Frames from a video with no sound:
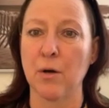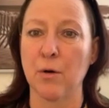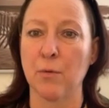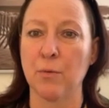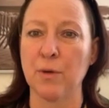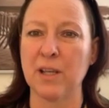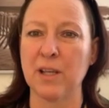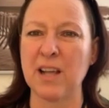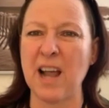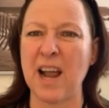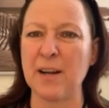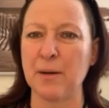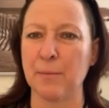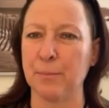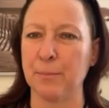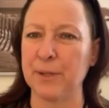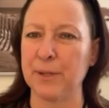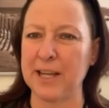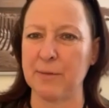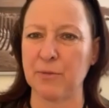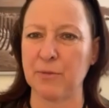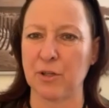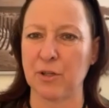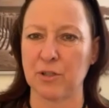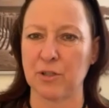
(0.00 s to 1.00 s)
we kind of
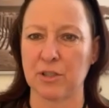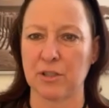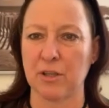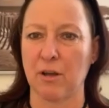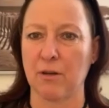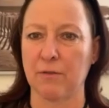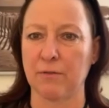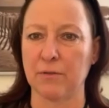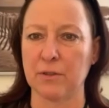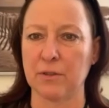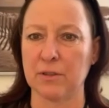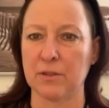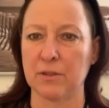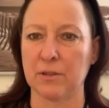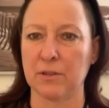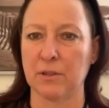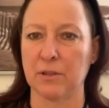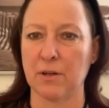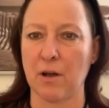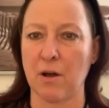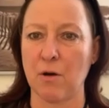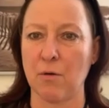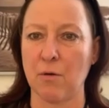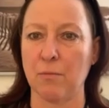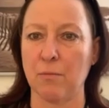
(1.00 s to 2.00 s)
blamed ourselves, you
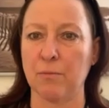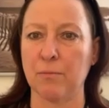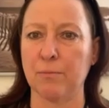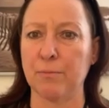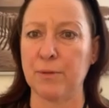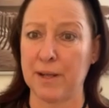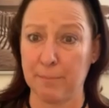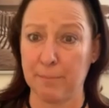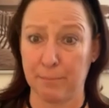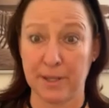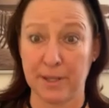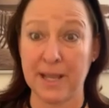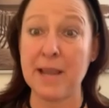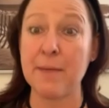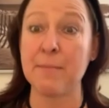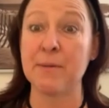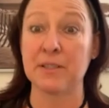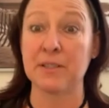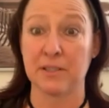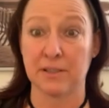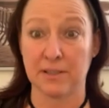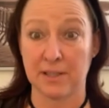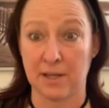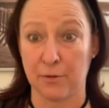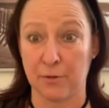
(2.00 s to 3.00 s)
know, but blame
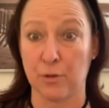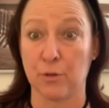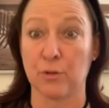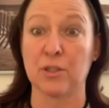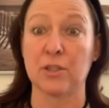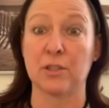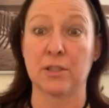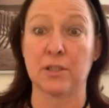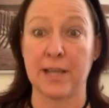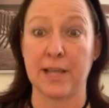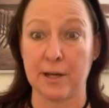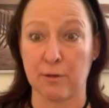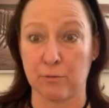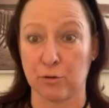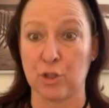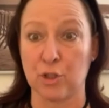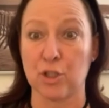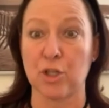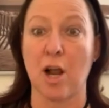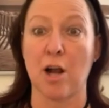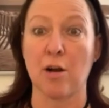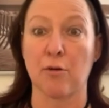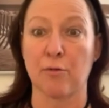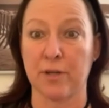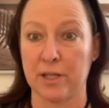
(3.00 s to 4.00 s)
is another sacral
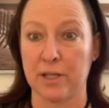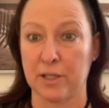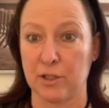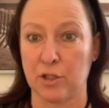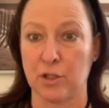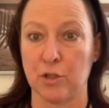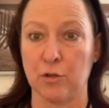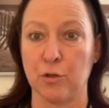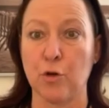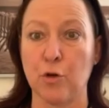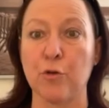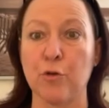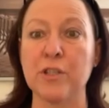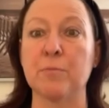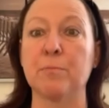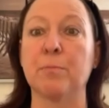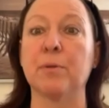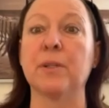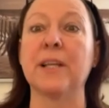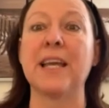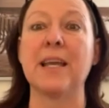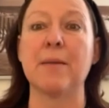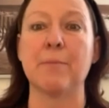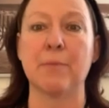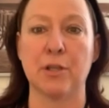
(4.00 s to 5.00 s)
chakra issue. You're always
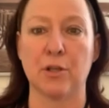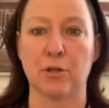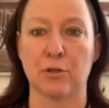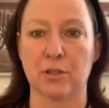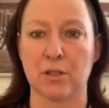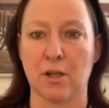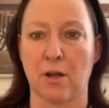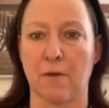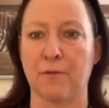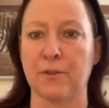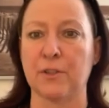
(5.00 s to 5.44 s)
blaming yourself.